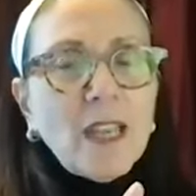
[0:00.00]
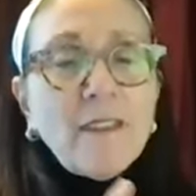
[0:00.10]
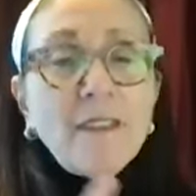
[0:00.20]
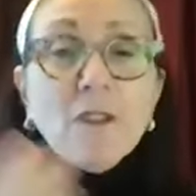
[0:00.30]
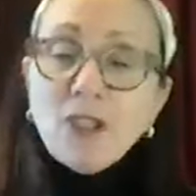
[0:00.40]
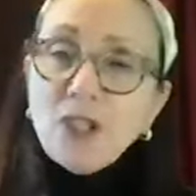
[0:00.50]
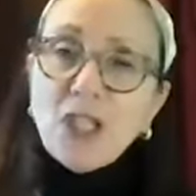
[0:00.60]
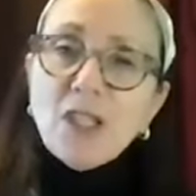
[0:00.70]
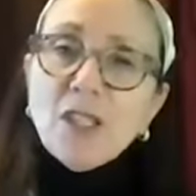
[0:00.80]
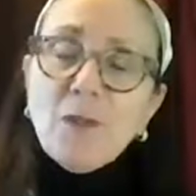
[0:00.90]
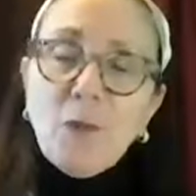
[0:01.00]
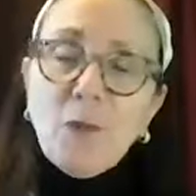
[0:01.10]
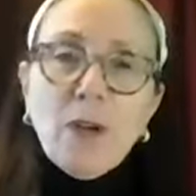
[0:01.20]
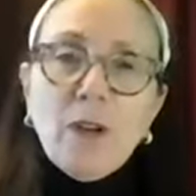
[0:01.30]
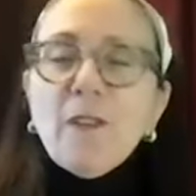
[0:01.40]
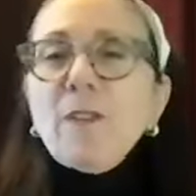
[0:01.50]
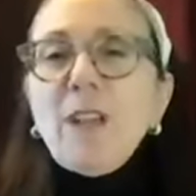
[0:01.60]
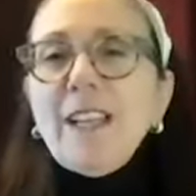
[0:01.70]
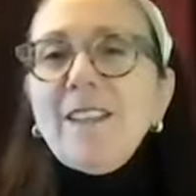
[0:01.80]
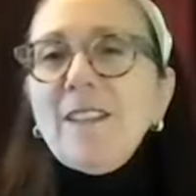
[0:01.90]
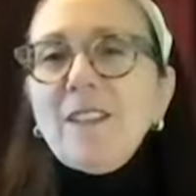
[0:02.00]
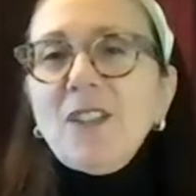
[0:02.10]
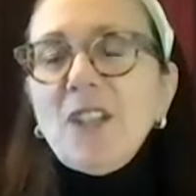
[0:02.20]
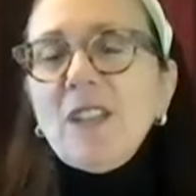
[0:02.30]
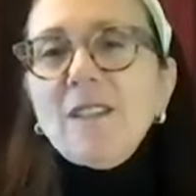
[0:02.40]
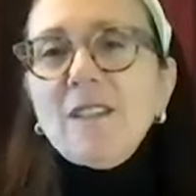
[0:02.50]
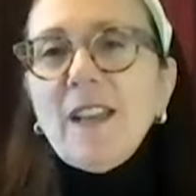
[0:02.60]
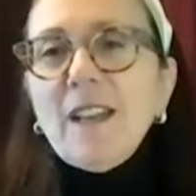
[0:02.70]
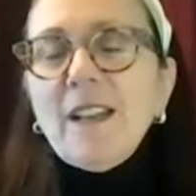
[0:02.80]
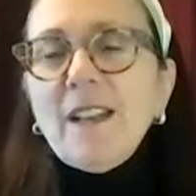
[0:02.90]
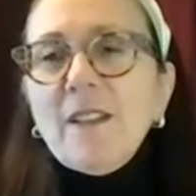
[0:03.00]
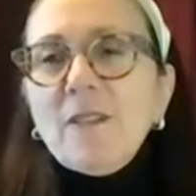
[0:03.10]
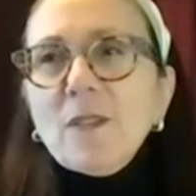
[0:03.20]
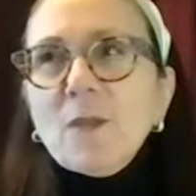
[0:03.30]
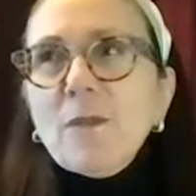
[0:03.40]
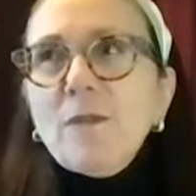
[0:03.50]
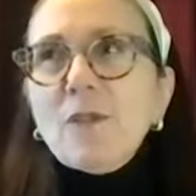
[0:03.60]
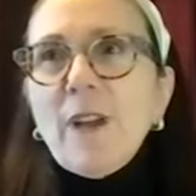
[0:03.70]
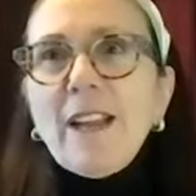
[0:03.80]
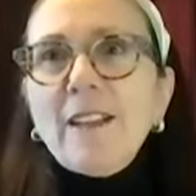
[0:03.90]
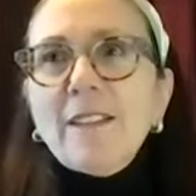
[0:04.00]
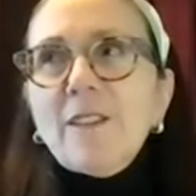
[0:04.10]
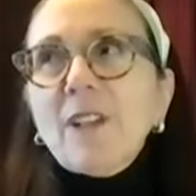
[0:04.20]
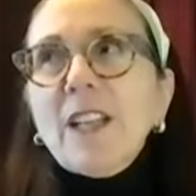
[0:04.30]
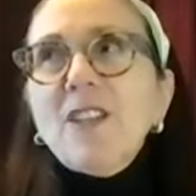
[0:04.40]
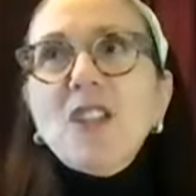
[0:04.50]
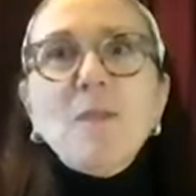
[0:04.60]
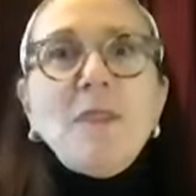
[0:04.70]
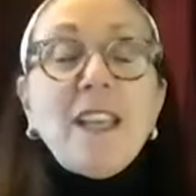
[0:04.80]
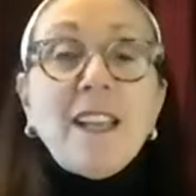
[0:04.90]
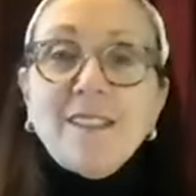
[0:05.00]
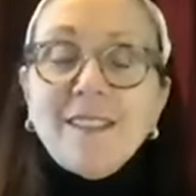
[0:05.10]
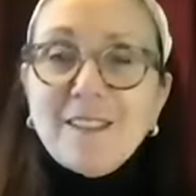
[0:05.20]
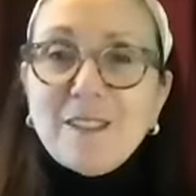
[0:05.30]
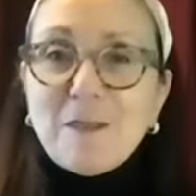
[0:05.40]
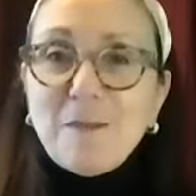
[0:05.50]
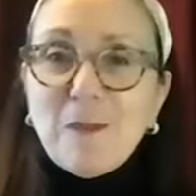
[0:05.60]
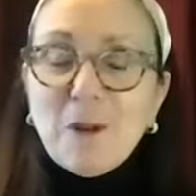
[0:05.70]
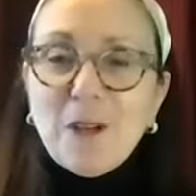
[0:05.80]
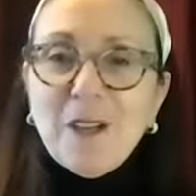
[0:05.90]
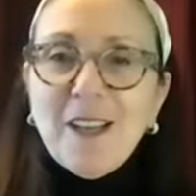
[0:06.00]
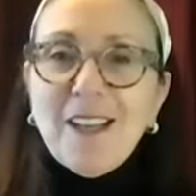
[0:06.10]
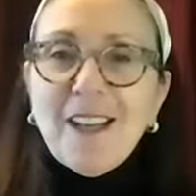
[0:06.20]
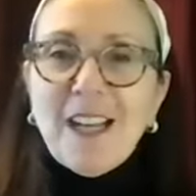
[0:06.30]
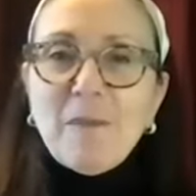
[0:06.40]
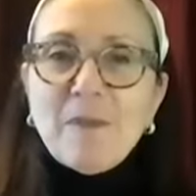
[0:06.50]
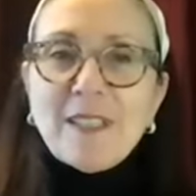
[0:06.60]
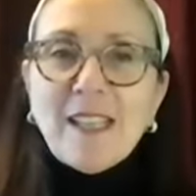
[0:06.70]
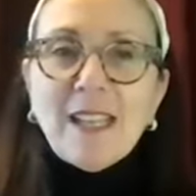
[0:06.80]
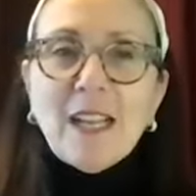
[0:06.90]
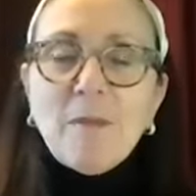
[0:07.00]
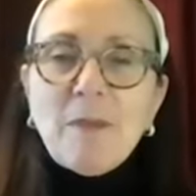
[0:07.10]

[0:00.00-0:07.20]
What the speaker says: And they're the genes for, they're like the genes that sort of direct, they're like a GPS system for setting up